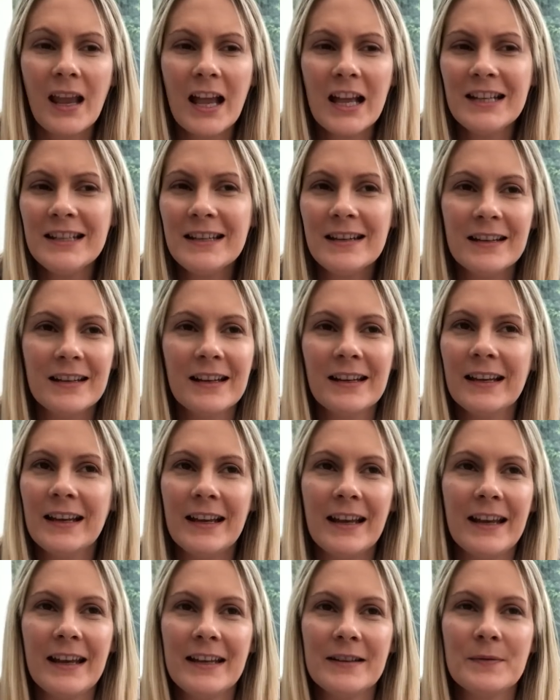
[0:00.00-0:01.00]
and
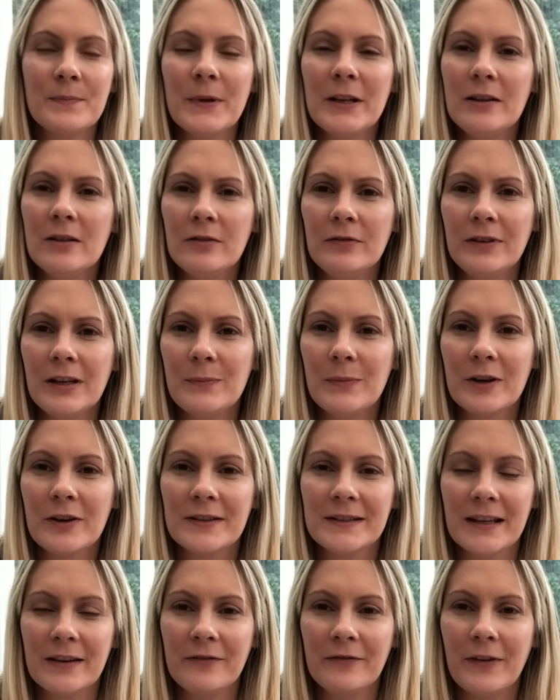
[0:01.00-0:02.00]
it's been lovely
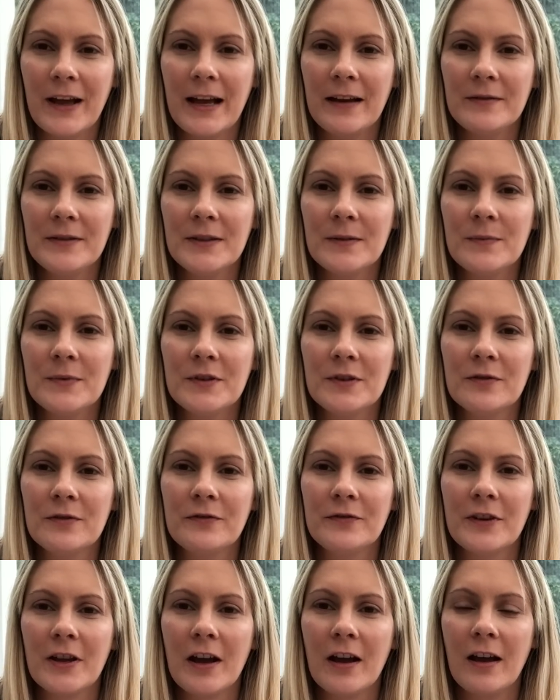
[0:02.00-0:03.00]
because I've found some
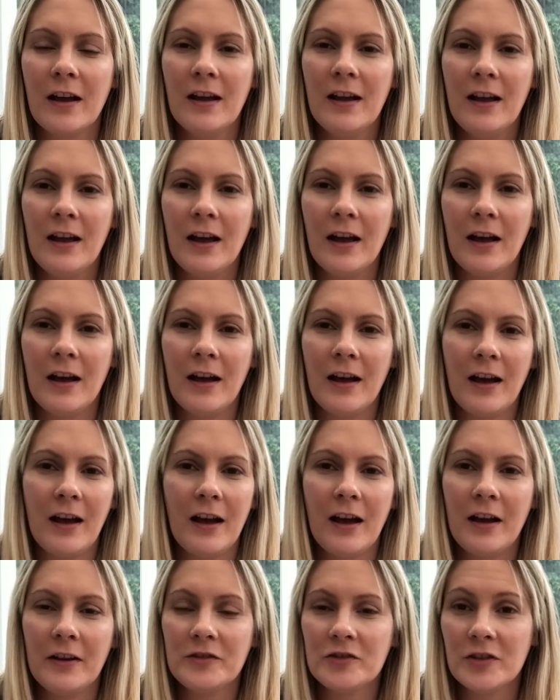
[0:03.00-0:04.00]
stuff that
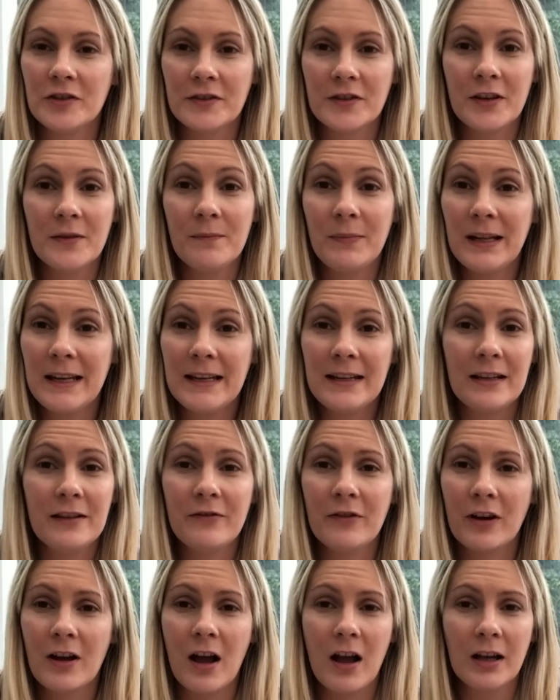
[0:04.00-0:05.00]
I just completely
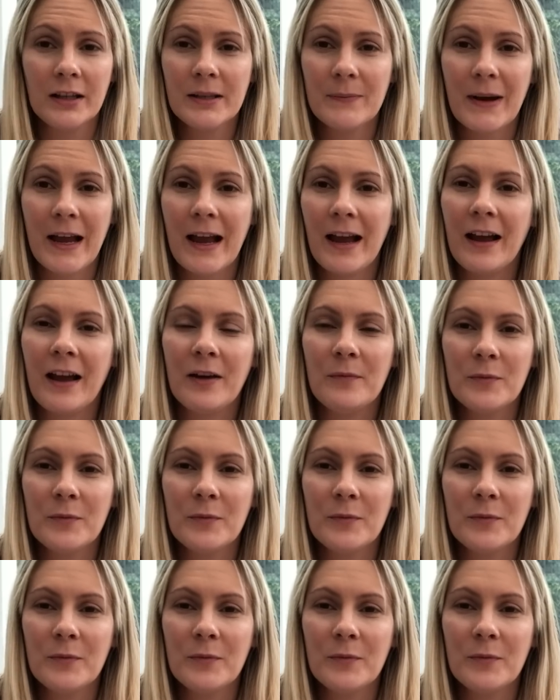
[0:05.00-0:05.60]
forgotten about.